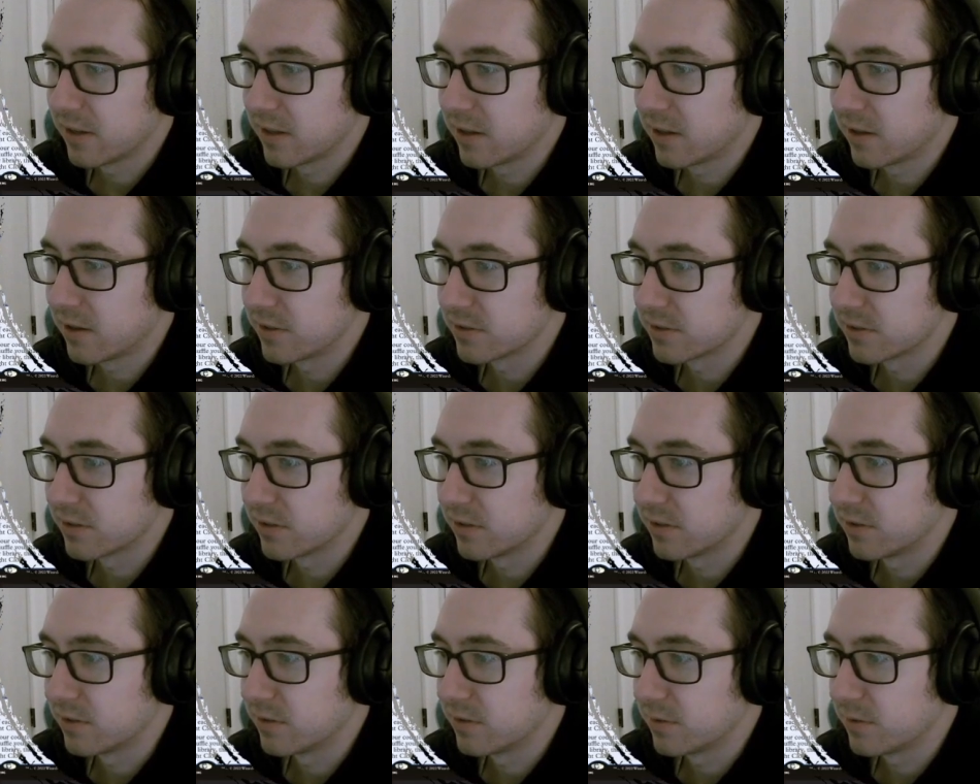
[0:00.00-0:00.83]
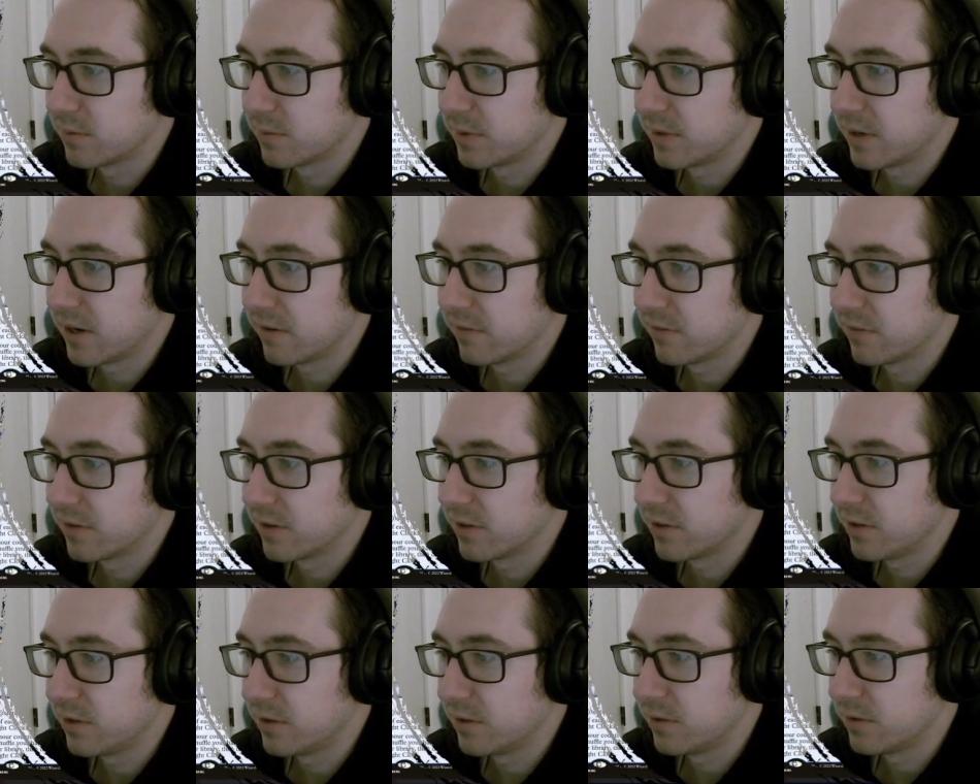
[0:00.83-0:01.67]
Also, whenever
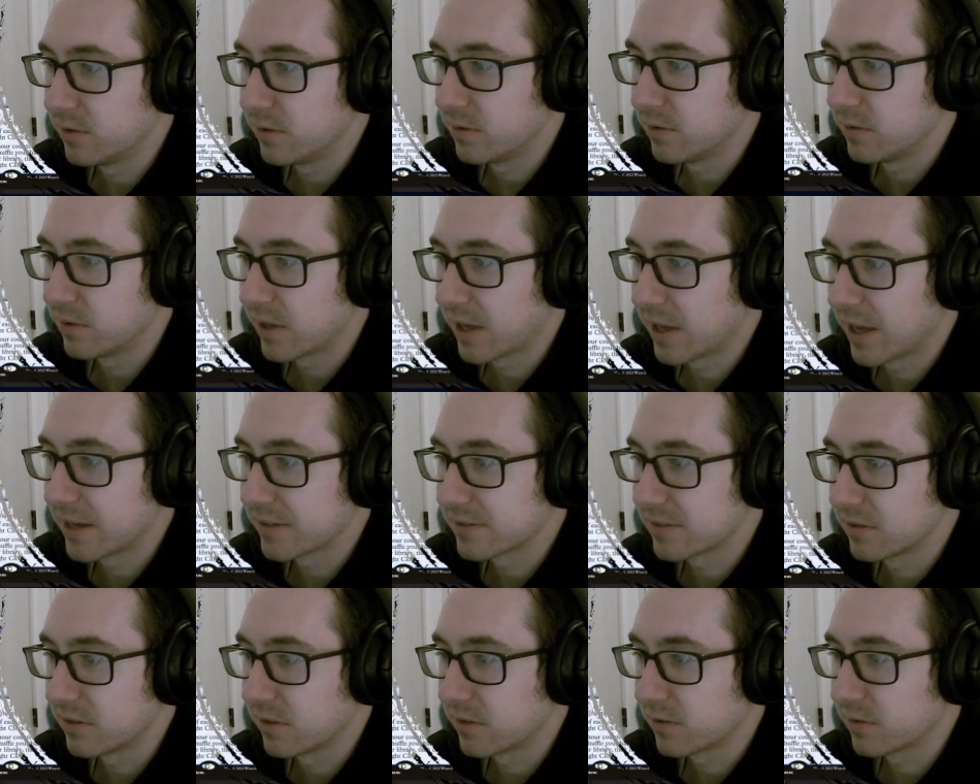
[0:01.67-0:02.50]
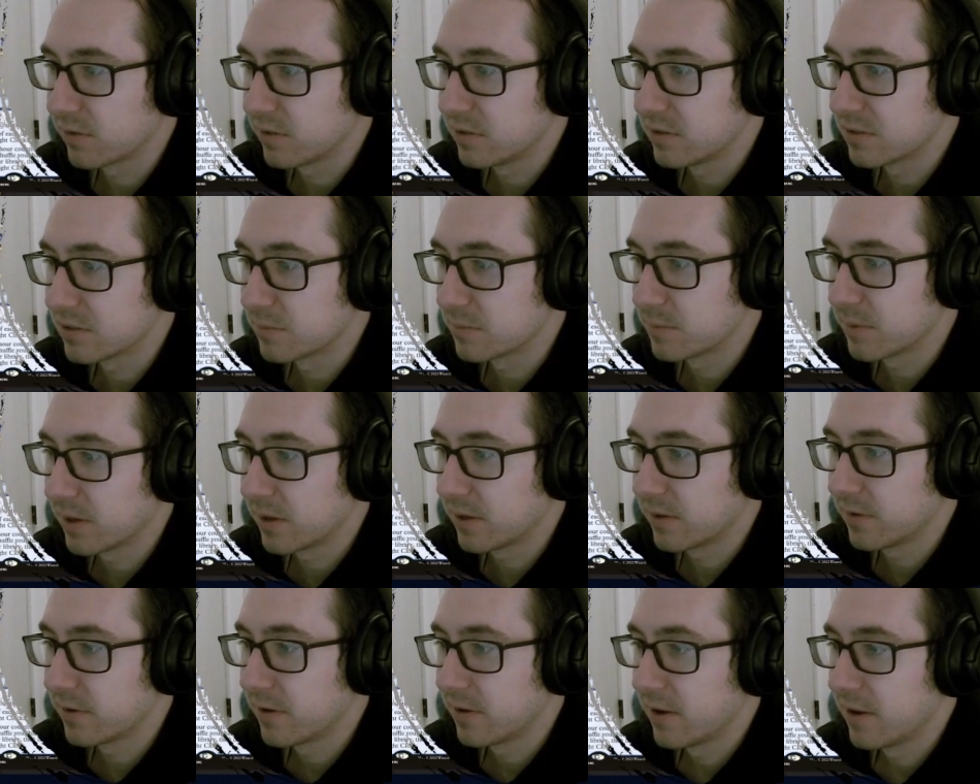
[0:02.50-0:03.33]
you cast a non-creature
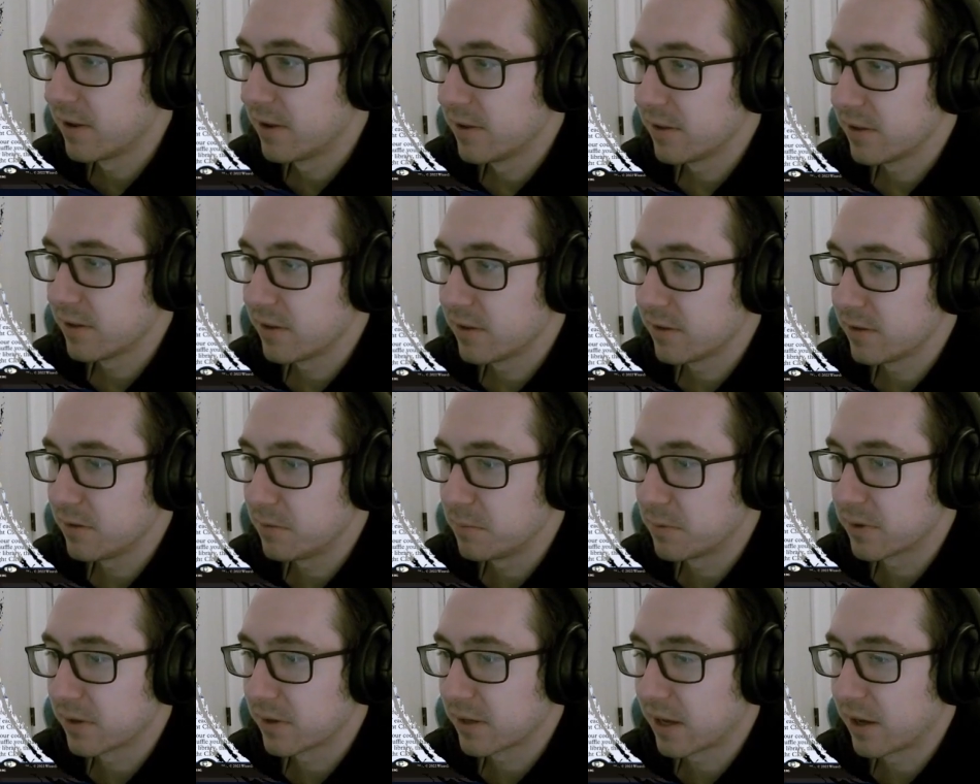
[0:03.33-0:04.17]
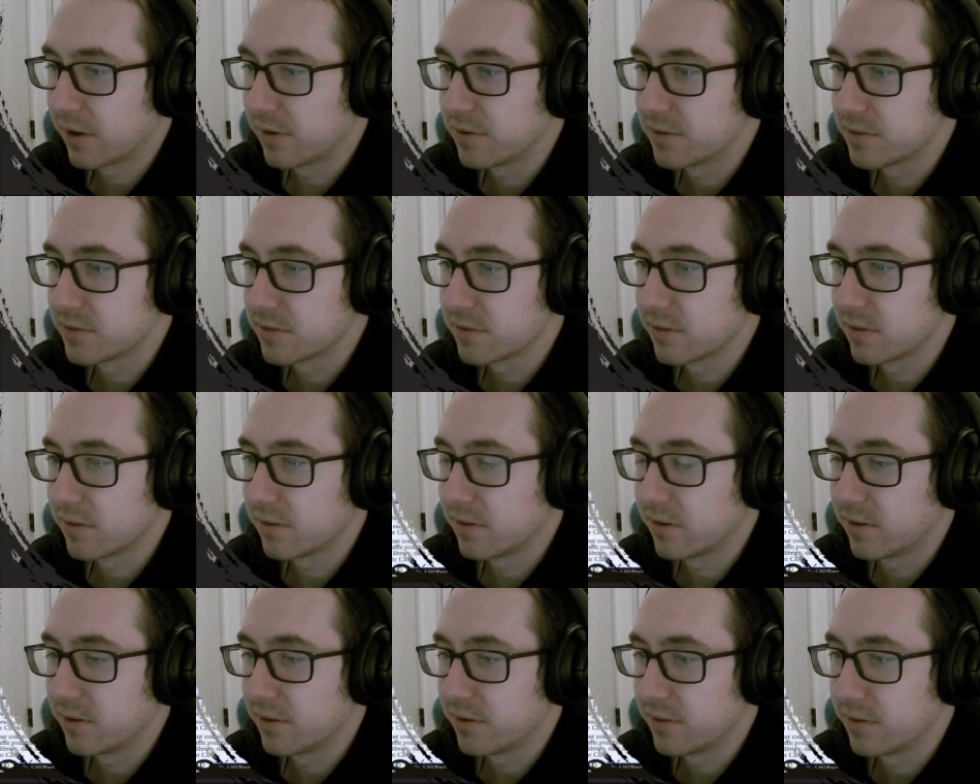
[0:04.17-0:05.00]
spell, it counters
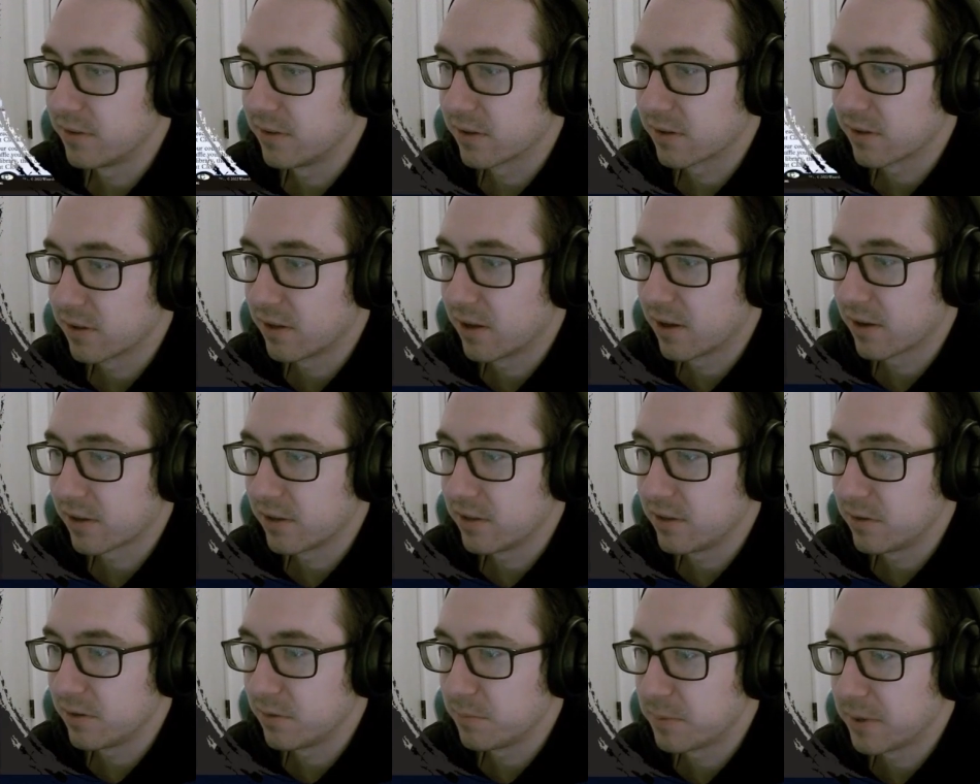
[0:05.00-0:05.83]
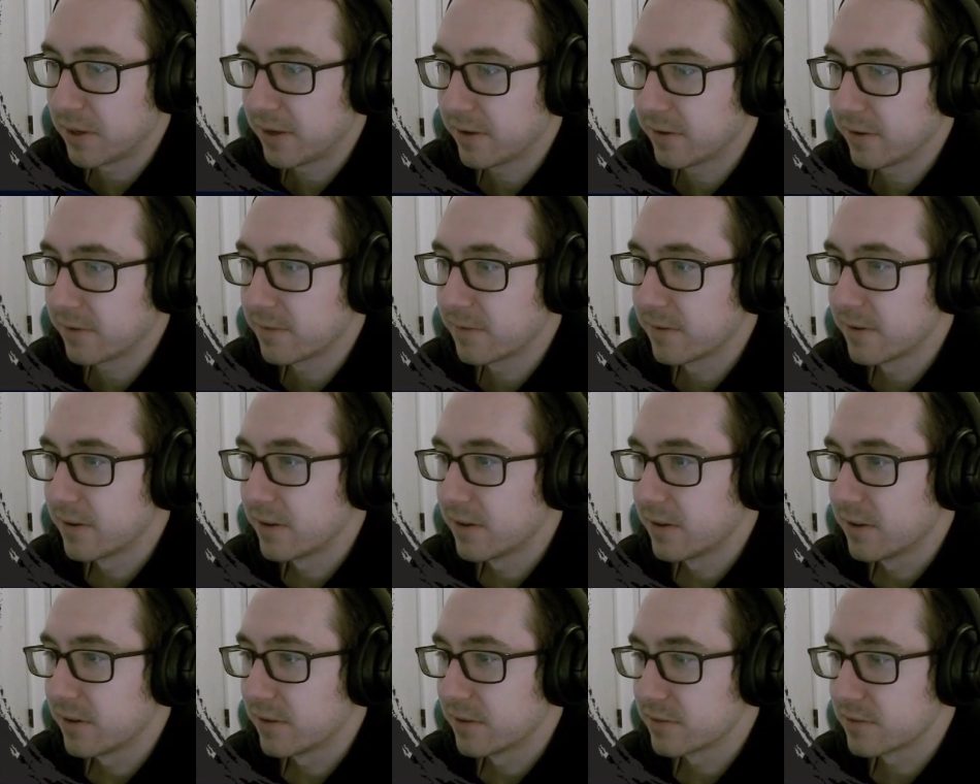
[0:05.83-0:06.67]
on the clock and you ping.
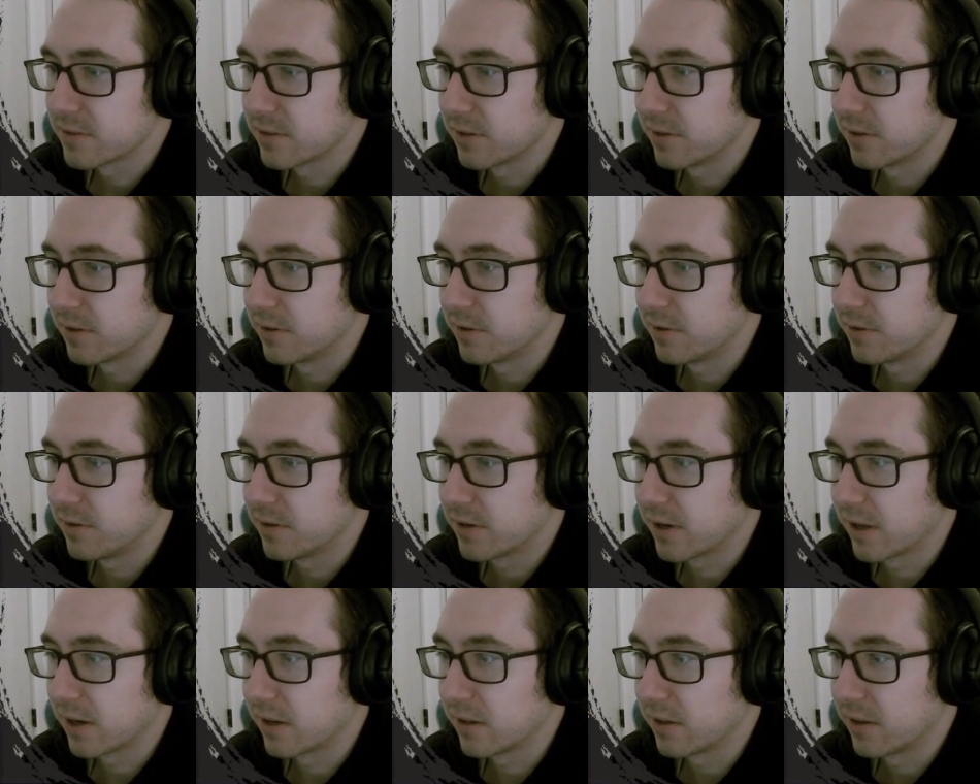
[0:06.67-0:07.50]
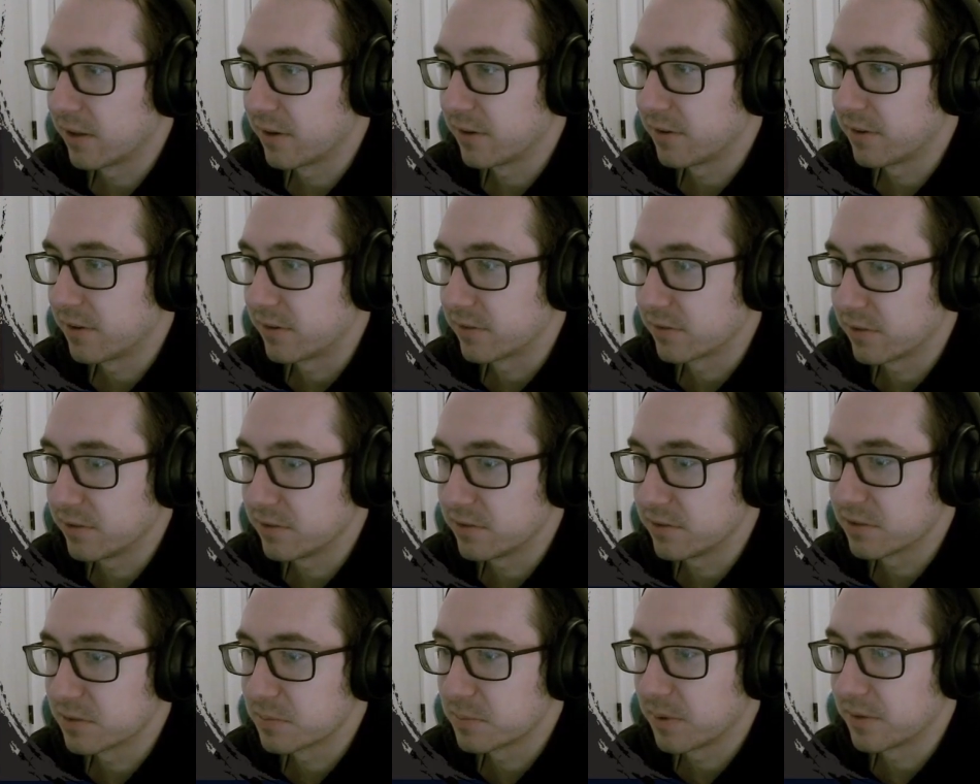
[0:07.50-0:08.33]
So you got a lot of non-creature
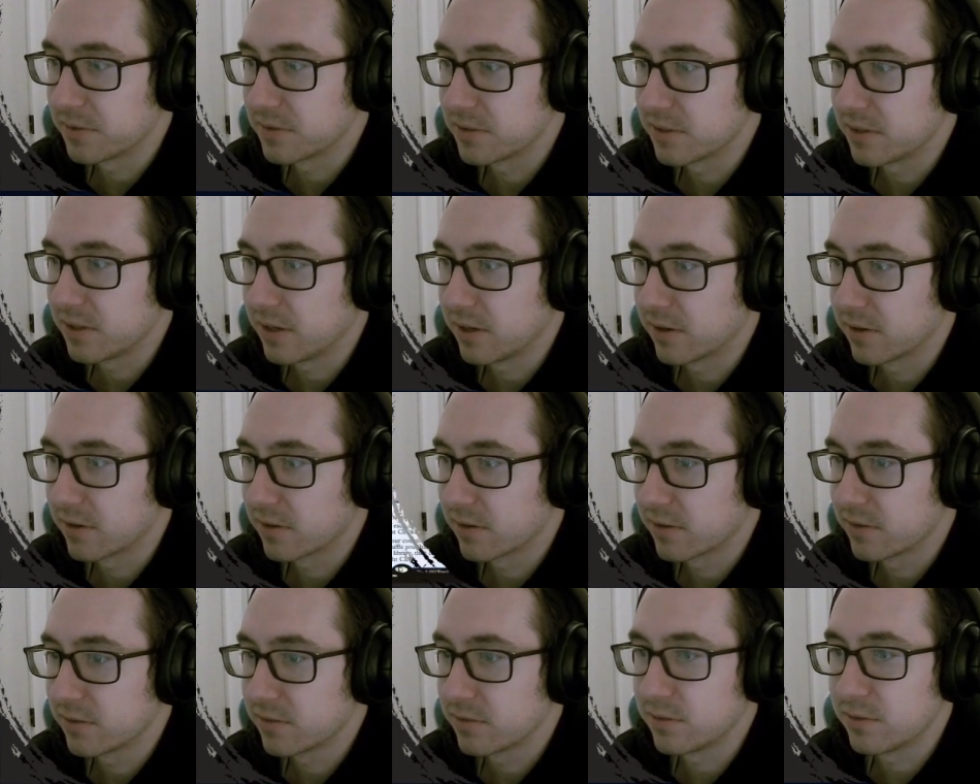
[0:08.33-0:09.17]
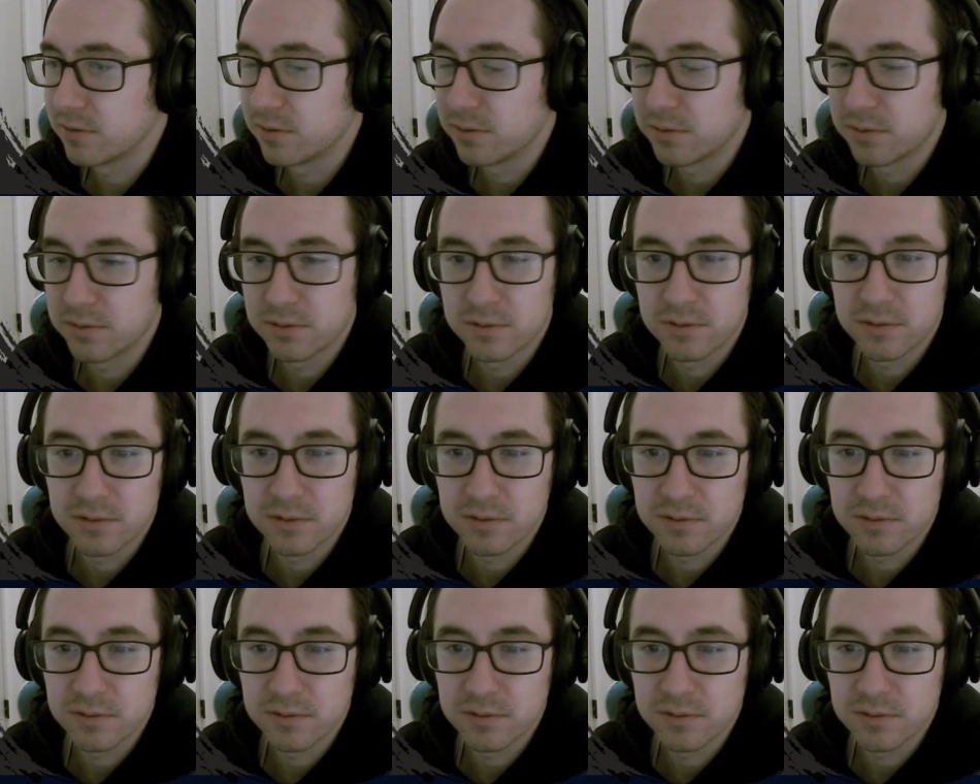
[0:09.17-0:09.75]
spells in here to,